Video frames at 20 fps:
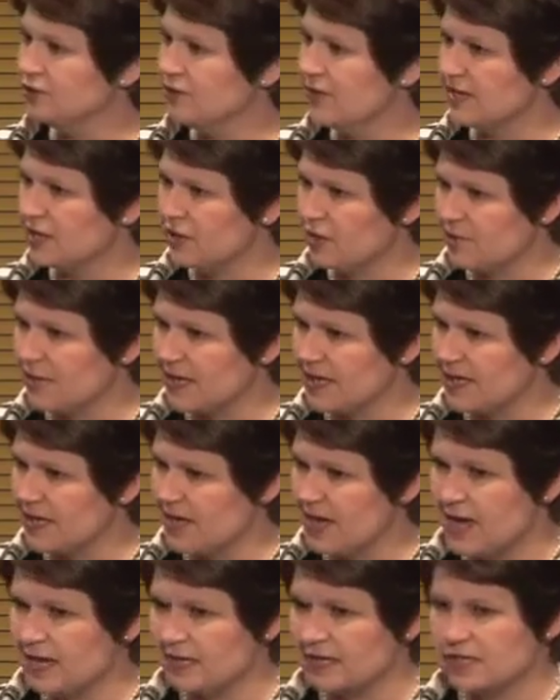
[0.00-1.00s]
economic
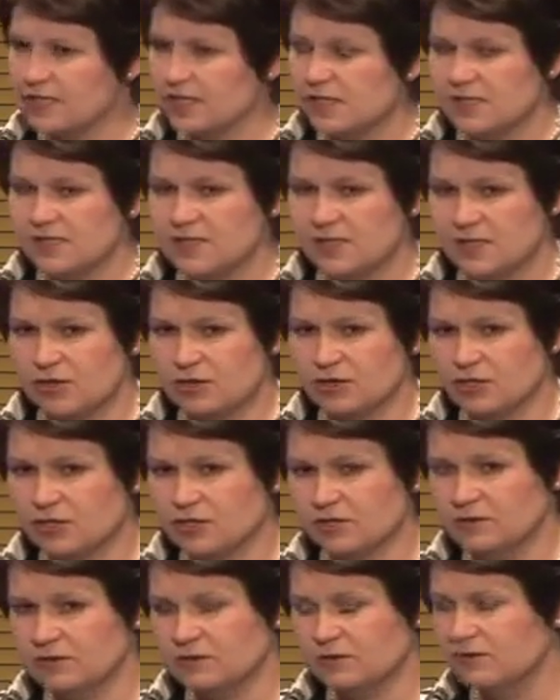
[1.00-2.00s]
and
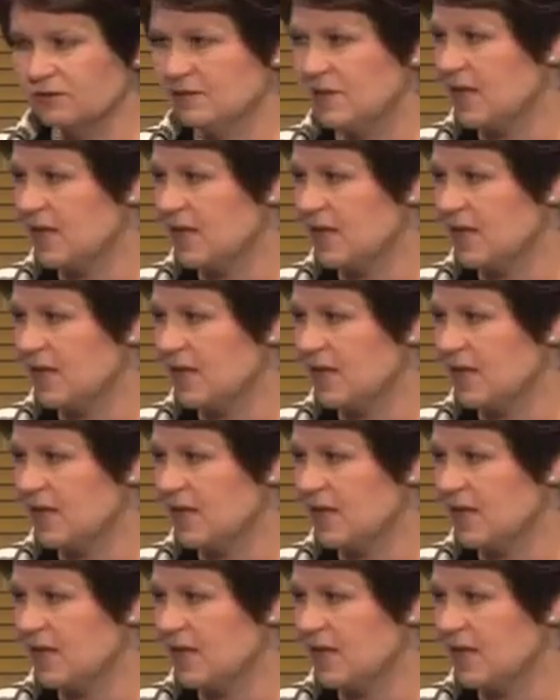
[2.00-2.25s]
social and